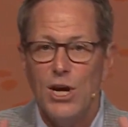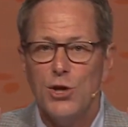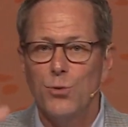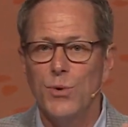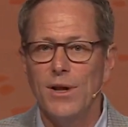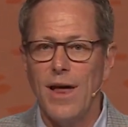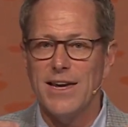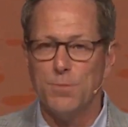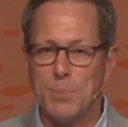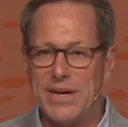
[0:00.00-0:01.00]
you
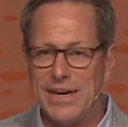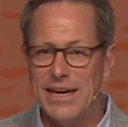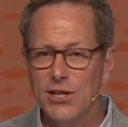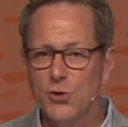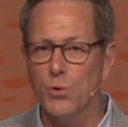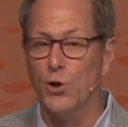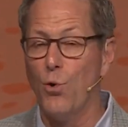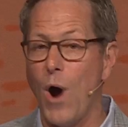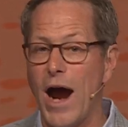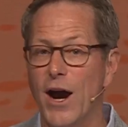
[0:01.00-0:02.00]
realize peace
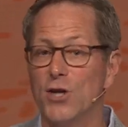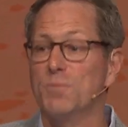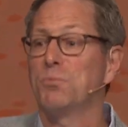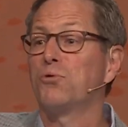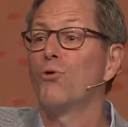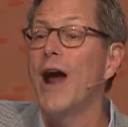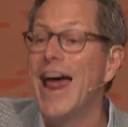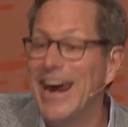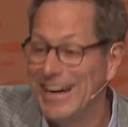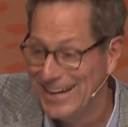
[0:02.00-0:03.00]
requires
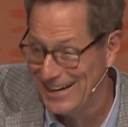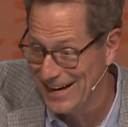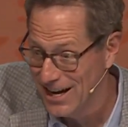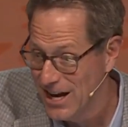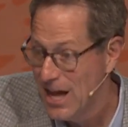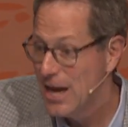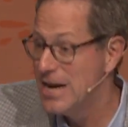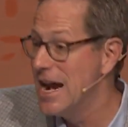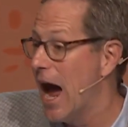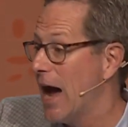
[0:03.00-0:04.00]
praying,
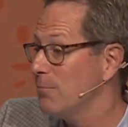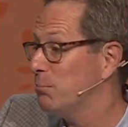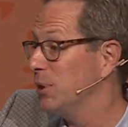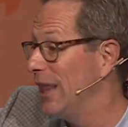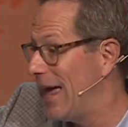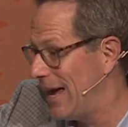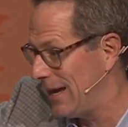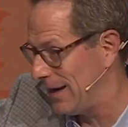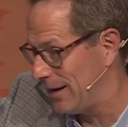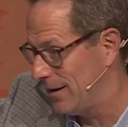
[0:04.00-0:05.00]
not
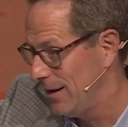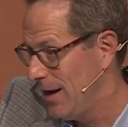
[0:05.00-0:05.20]
playing.